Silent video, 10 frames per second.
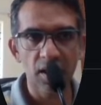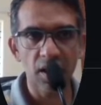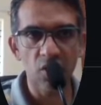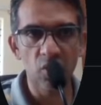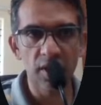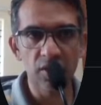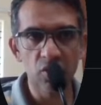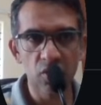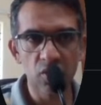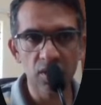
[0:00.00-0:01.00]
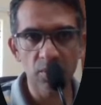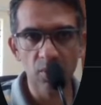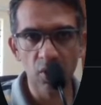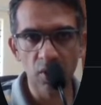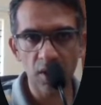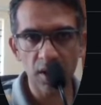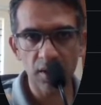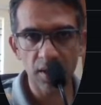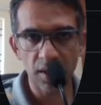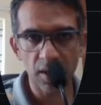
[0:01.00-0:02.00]
now let's go to some more
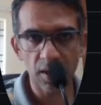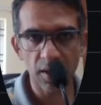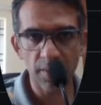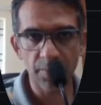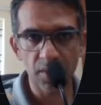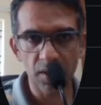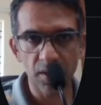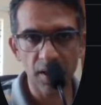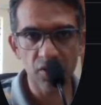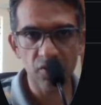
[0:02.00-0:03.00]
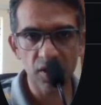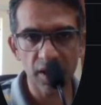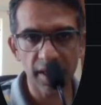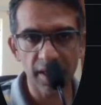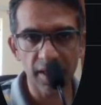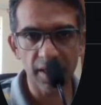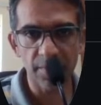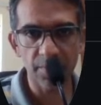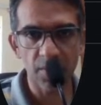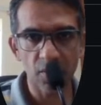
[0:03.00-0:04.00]
other um, things which I did
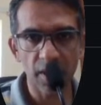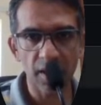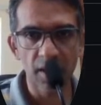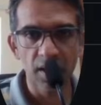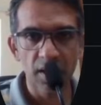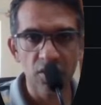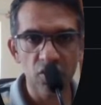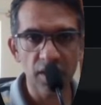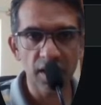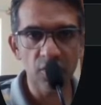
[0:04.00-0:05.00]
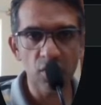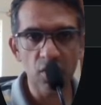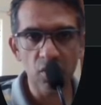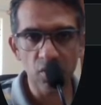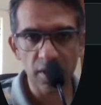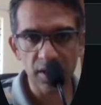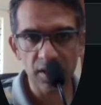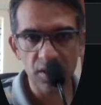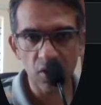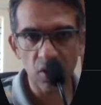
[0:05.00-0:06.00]
okay so then I wanted to
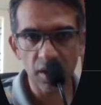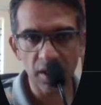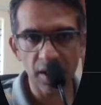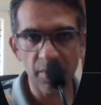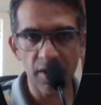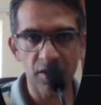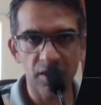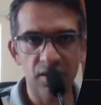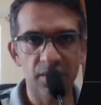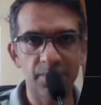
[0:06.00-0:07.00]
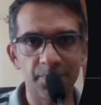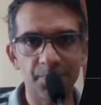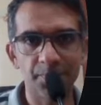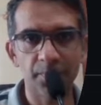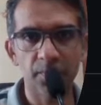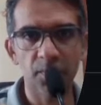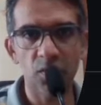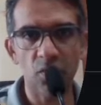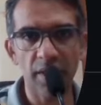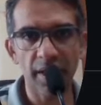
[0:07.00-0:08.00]
test on images
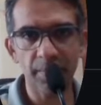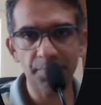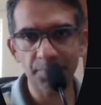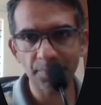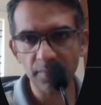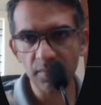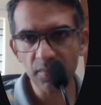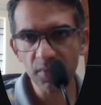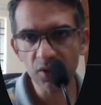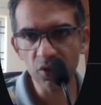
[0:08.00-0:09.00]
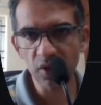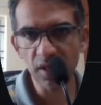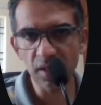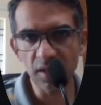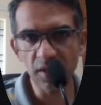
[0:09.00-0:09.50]
okay so here